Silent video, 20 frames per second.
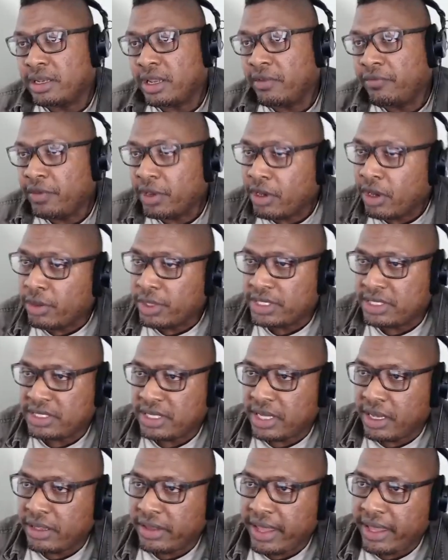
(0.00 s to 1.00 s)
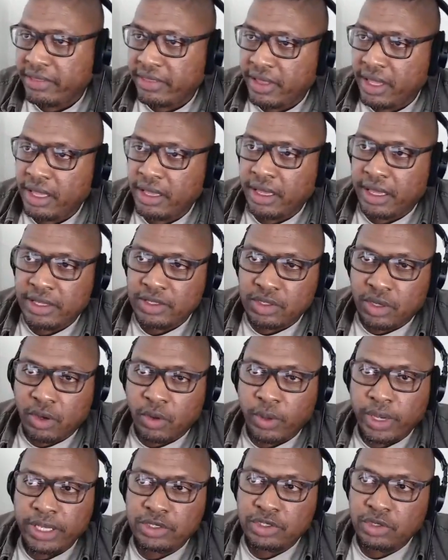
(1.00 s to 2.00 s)
if you're going to sell that thing, it's
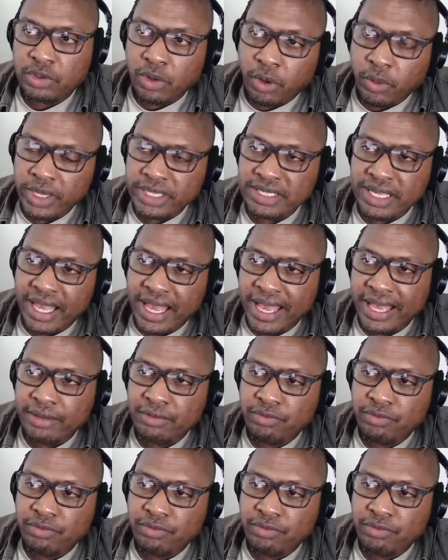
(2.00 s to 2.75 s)
always you always add